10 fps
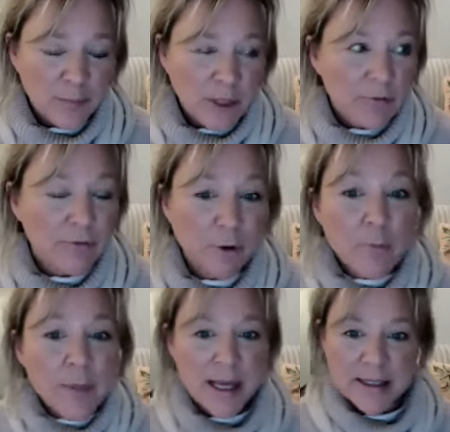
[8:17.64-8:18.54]

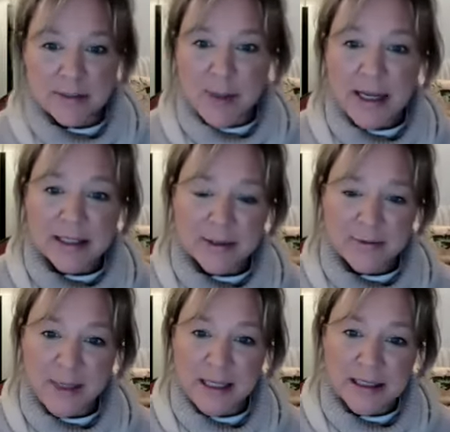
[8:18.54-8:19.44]
from that space
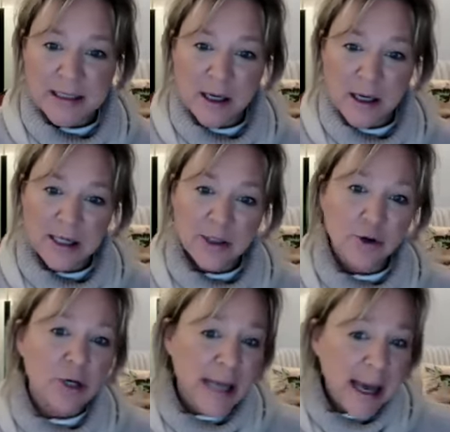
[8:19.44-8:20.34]
of being stuck and
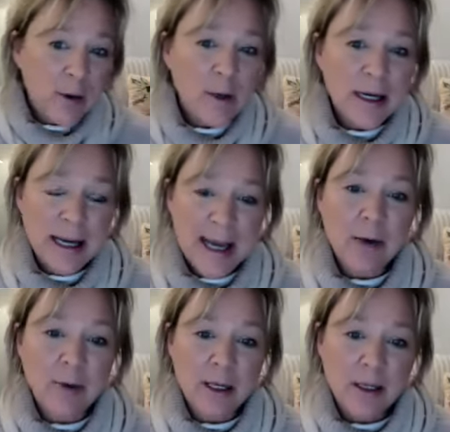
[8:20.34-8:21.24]
you're now
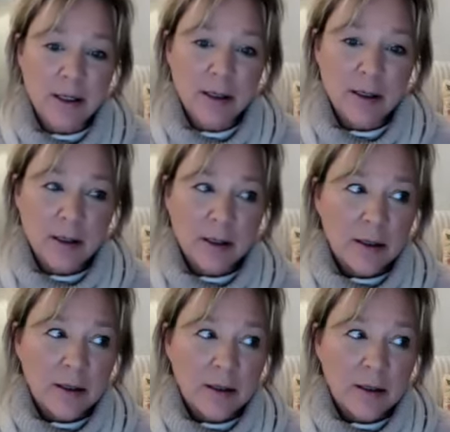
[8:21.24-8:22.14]
allowing
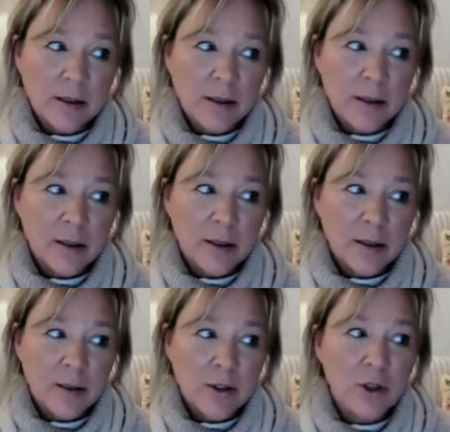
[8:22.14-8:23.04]

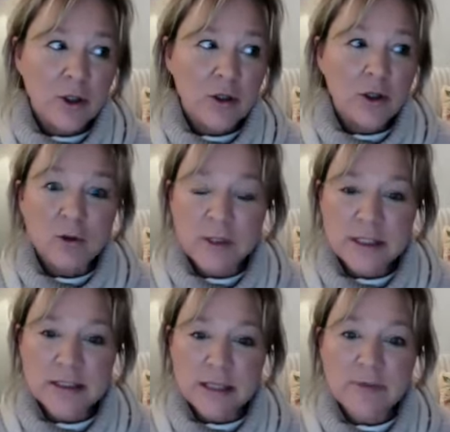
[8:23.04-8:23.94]

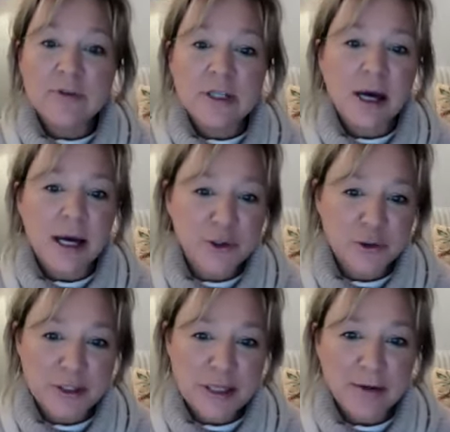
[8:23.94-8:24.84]
yourself to guide
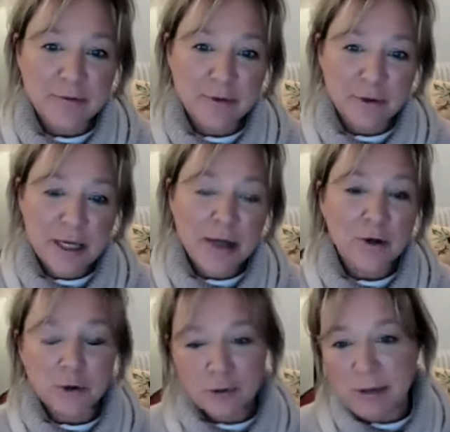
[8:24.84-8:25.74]
yourself. You're now
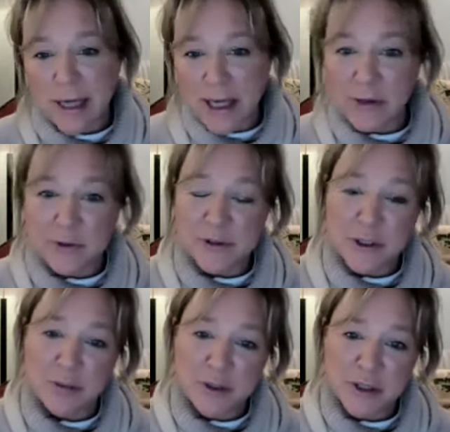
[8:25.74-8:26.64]
not relying on so
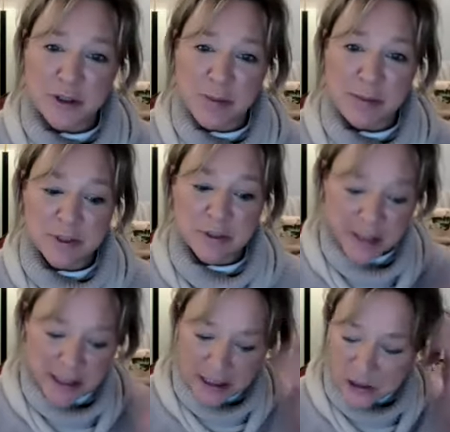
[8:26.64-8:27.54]
much on other people's
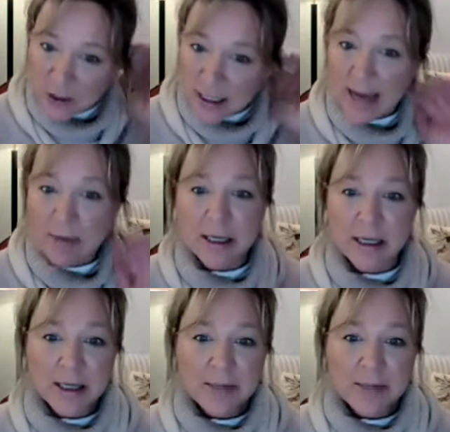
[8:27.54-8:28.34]
opinions. You're allowing